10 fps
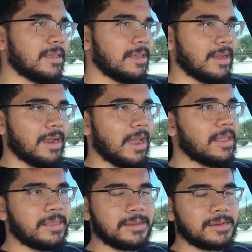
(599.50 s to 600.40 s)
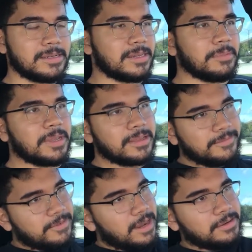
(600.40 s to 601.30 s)
And I think there's something in
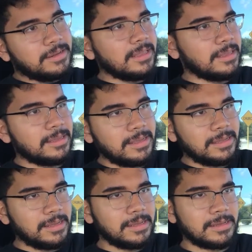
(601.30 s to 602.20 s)
the factory that they did, and they